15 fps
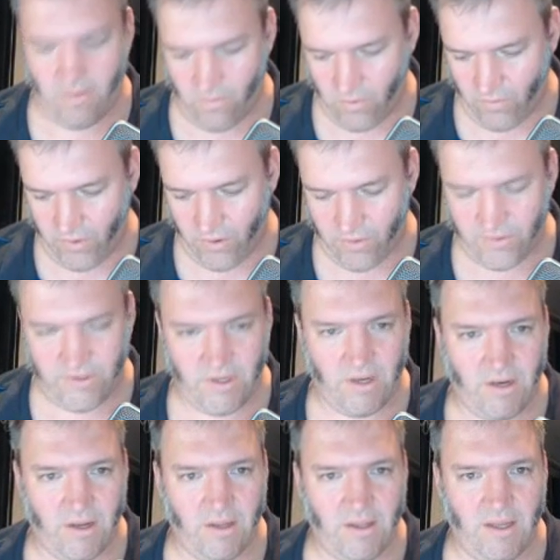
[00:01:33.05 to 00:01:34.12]
What we also
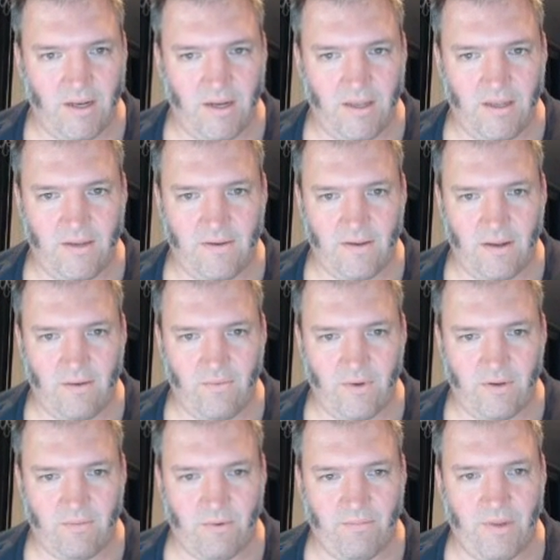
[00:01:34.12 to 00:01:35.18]
know then is that,
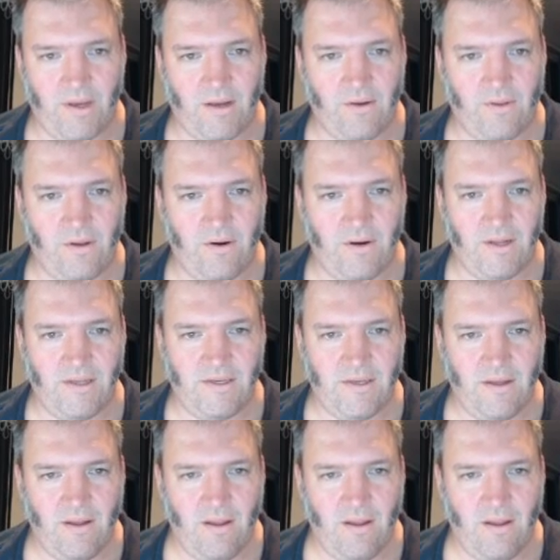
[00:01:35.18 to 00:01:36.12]
where's my pen gone? There it is.